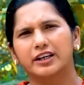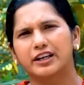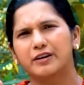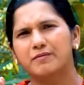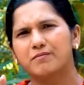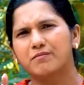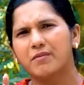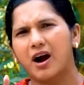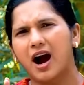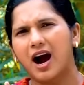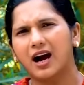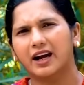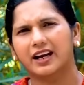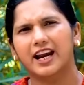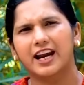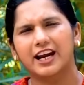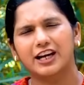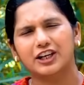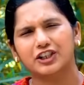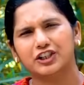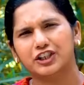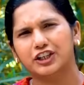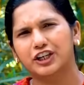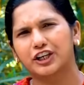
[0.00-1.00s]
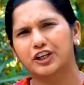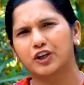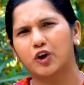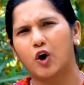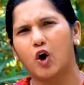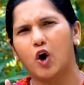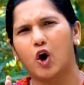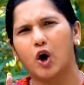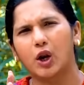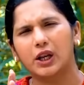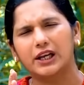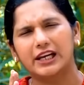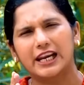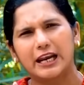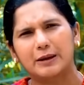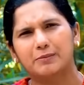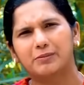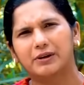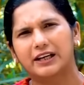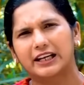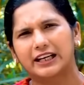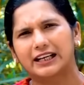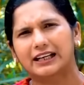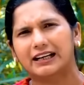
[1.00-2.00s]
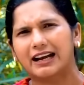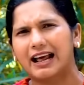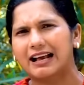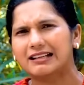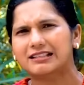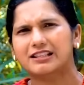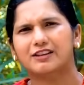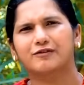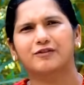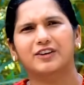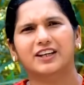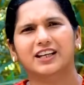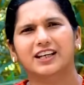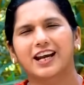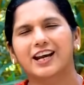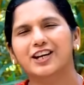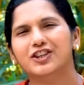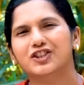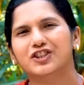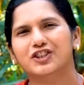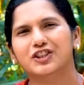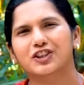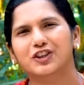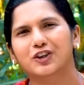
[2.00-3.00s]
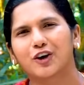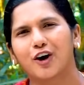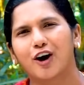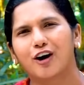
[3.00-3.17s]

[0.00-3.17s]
demarcation or labeling classification